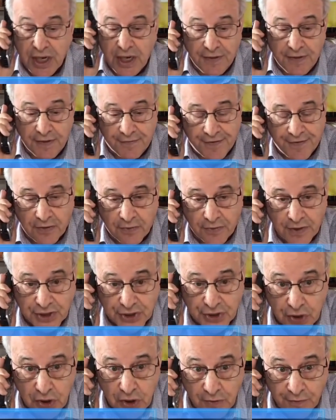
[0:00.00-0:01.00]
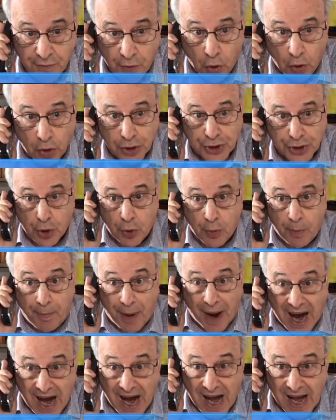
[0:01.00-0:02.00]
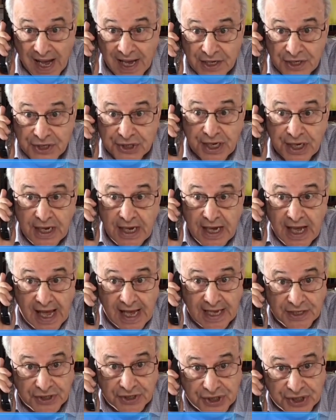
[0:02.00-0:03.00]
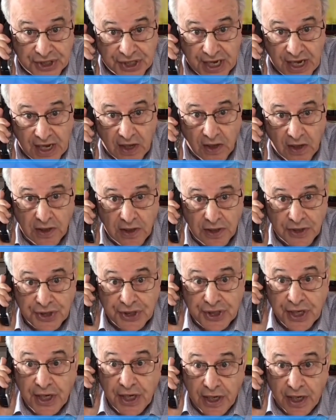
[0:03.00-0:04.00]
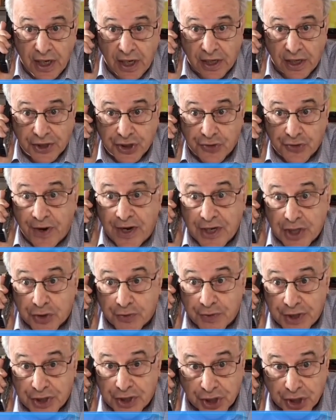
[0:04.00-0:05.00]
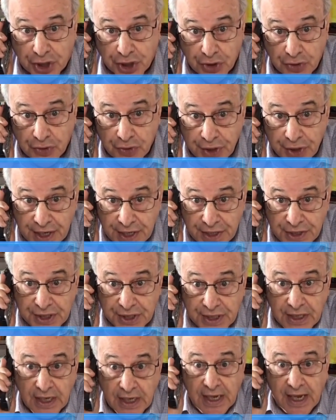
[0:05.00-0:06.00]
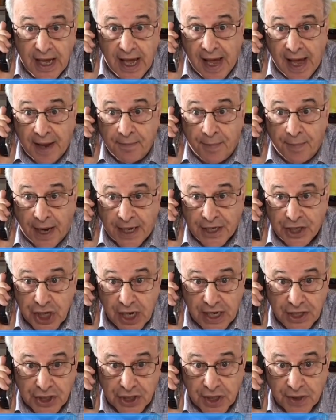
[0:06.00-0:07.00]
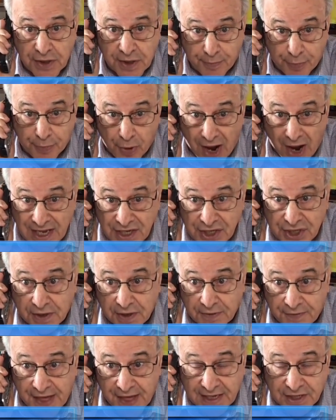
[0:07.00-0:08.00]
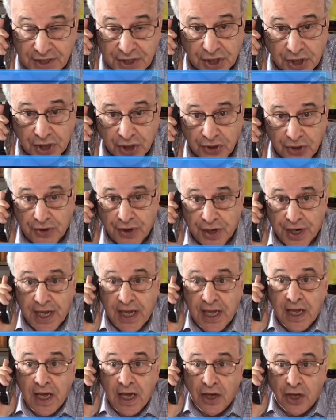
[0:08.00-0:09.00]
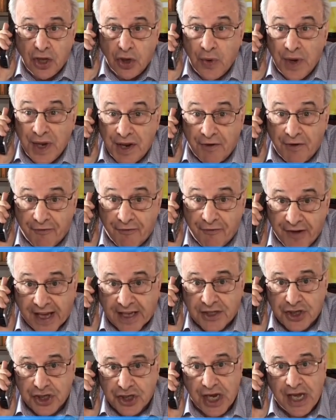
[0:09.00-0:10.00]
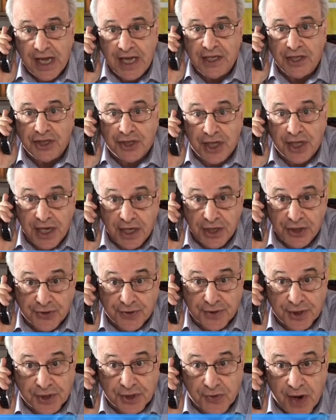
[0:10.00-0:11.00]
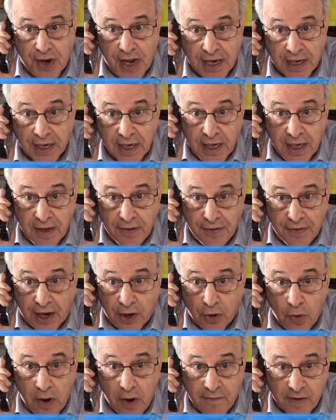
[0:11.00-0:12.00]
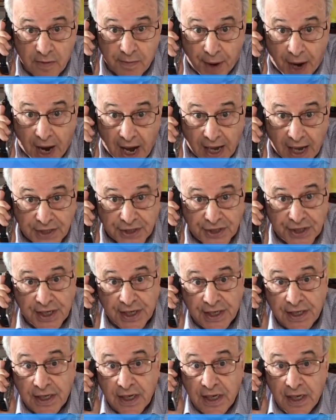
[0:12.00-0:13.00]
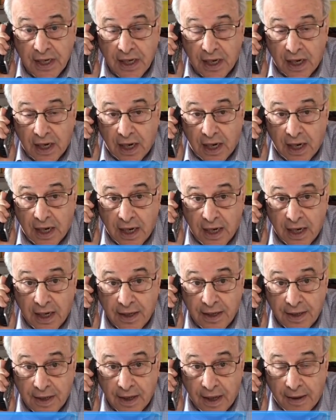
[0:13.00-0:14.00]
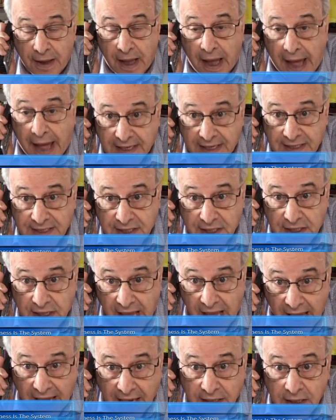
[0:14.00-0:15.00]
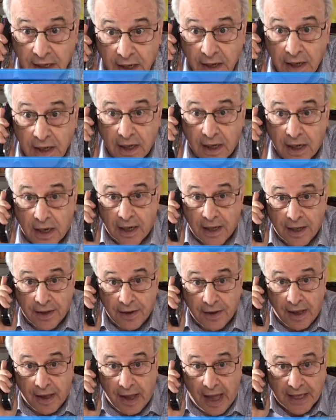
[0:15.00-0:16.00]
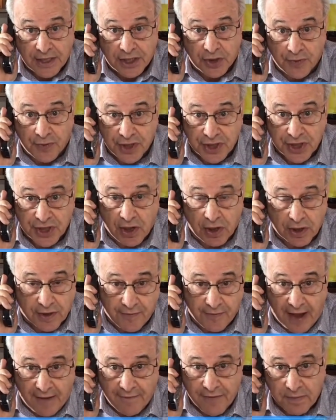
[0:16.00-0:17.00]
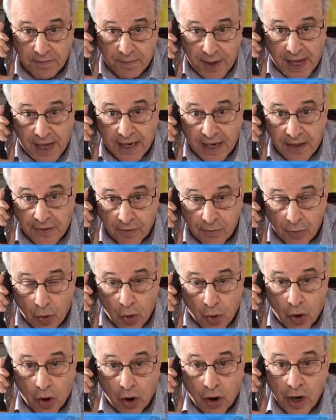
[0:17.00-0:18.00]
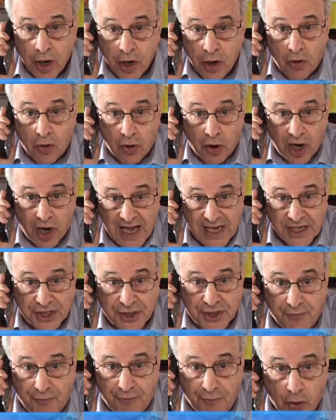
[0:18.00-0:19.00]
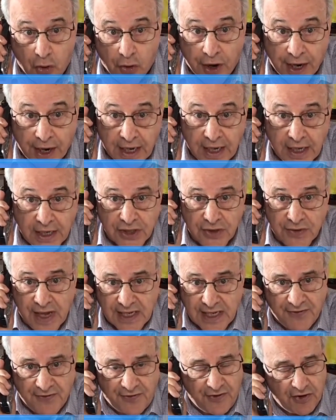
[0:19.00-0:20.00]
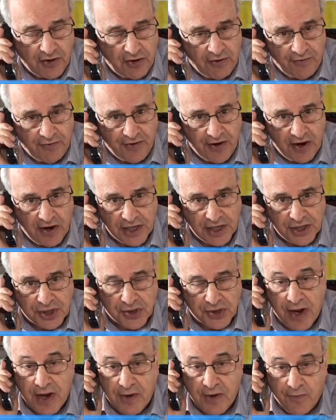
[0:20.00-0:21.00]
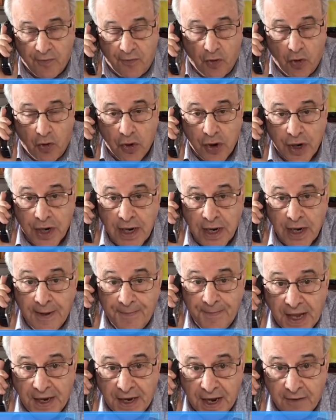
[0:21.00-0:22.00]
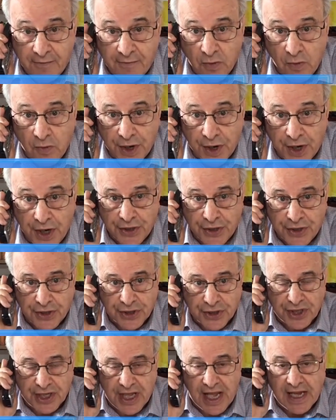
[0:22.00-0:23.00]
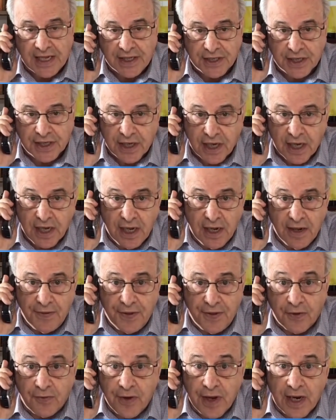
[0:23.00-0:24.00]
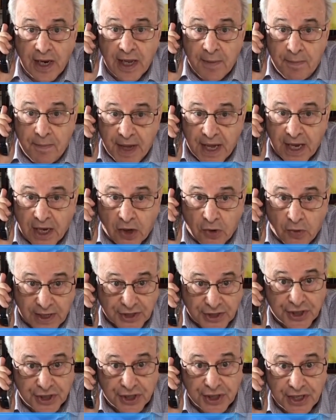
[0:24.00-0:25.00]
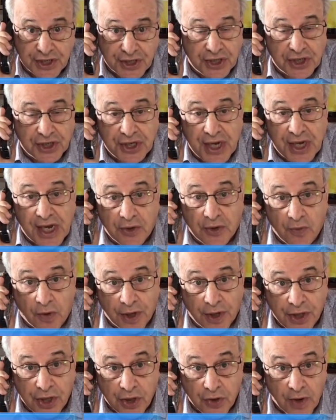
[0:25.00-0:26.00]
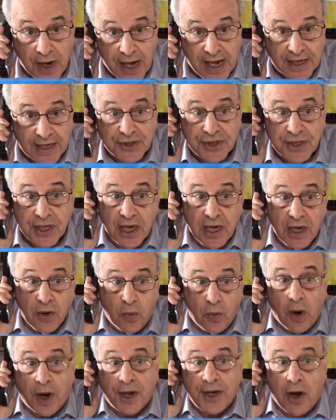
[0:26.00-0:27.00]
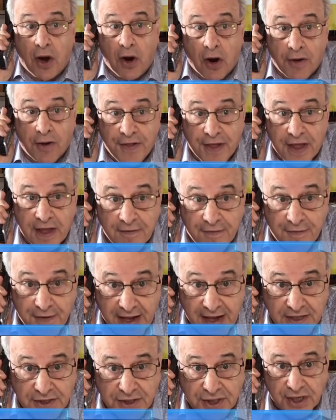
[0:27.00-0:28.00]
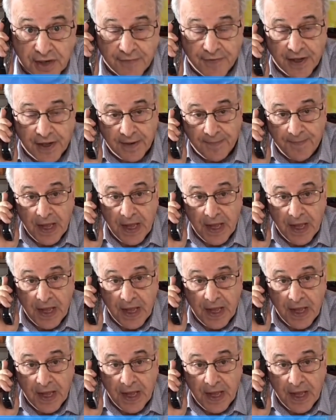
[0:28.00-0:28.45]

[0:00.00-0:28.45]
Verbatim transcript: The Federal Reserve also buys and sells Treasury securities, and by changing the price of that security, you in effect change the interest rate that whoever buys it has to get as a result of having paid either more or less for it. So that's fairly straightforward, and everyone understands it. The really big question is the second one you asked. What are the effects of it?